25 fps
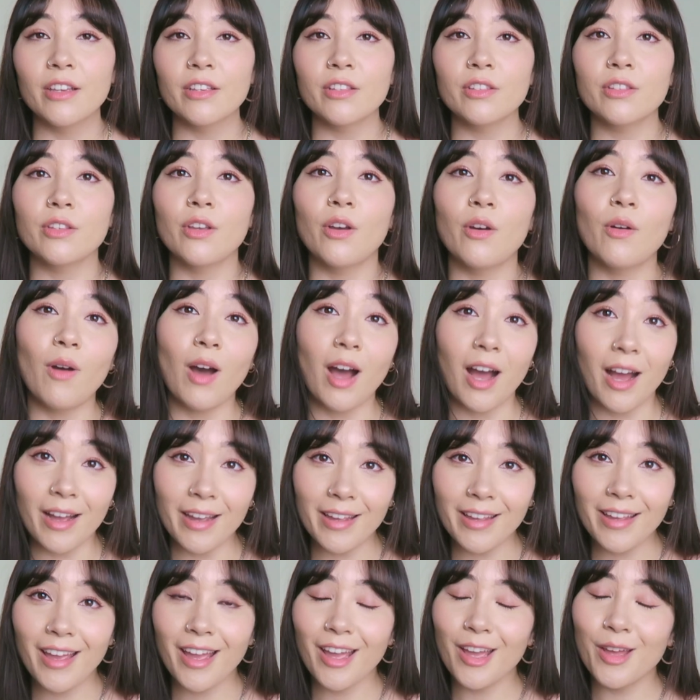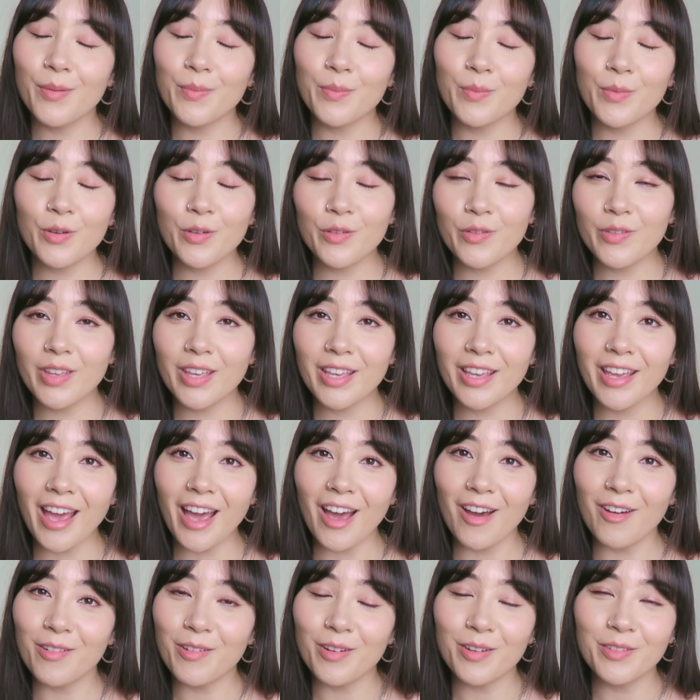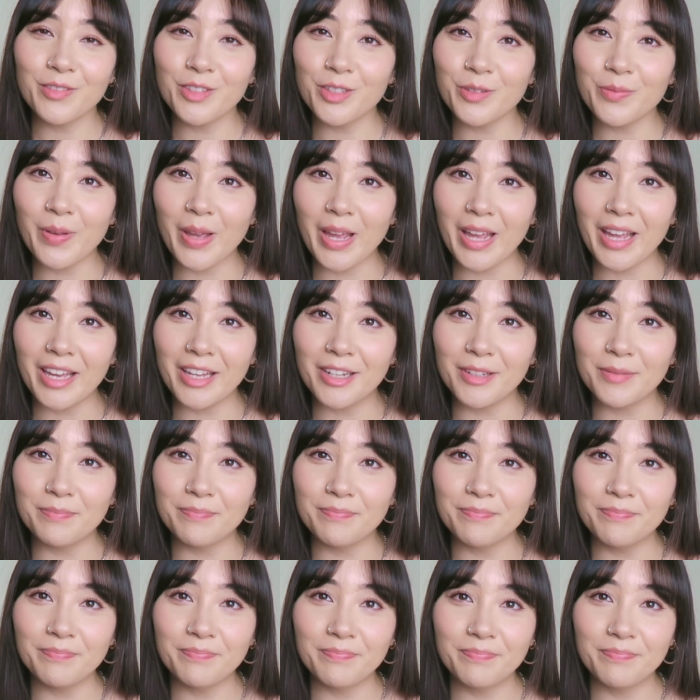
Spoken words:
So, I am moving out of Japan.